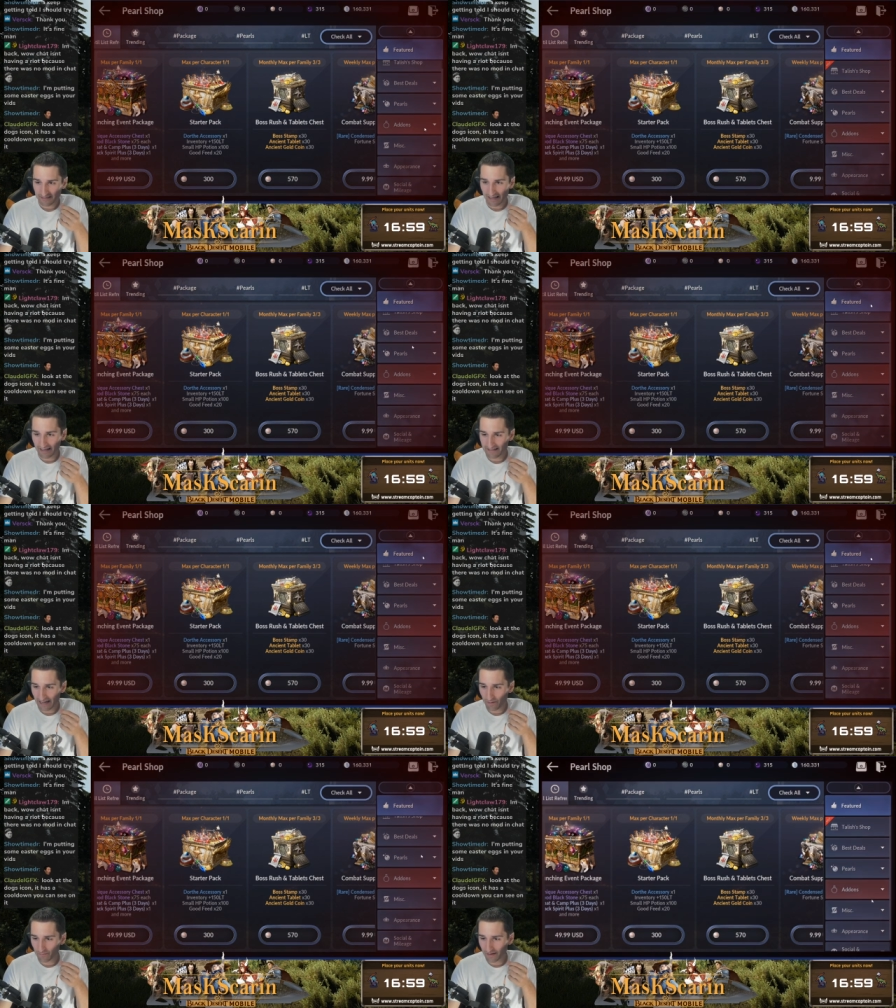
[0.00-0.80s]
And
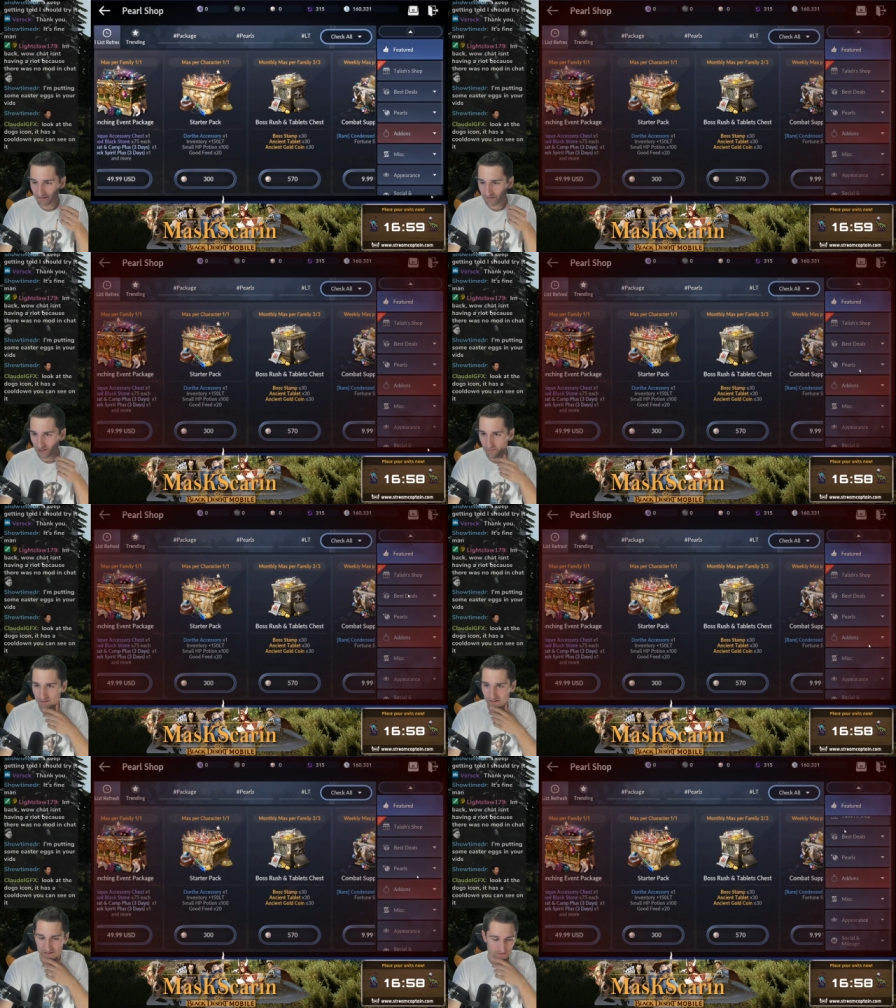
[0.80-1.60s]
now my
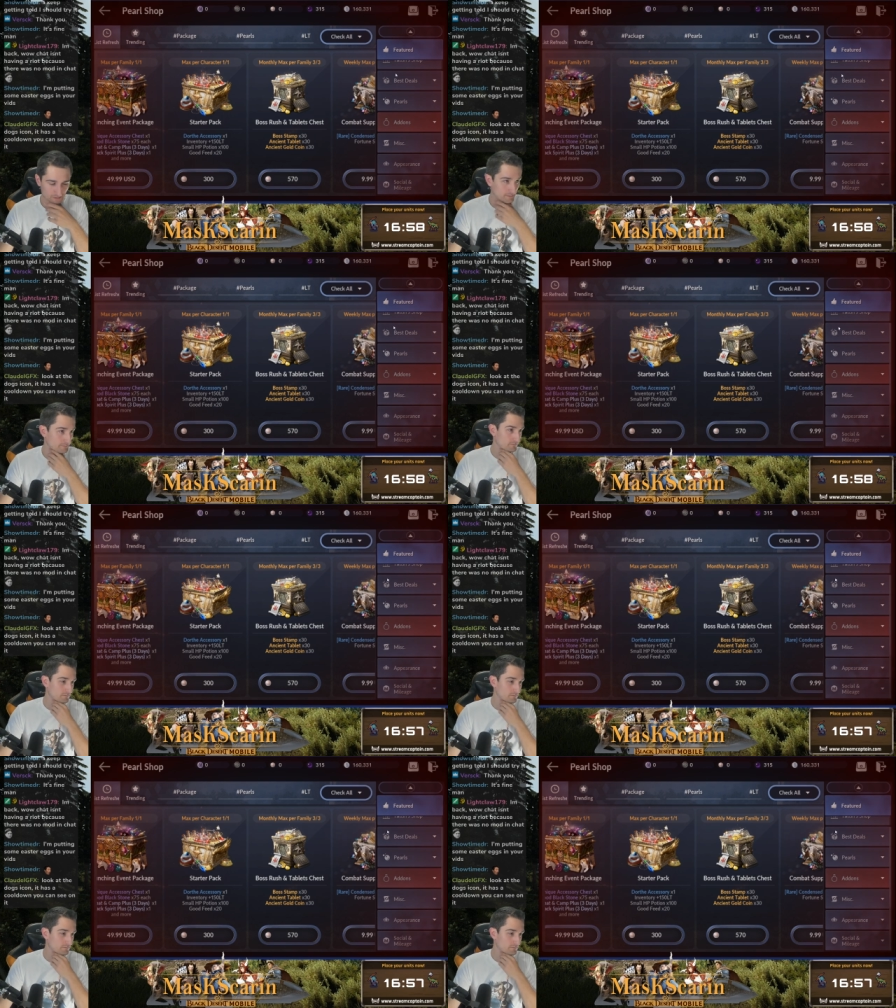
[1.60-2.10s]
shop's unglitched.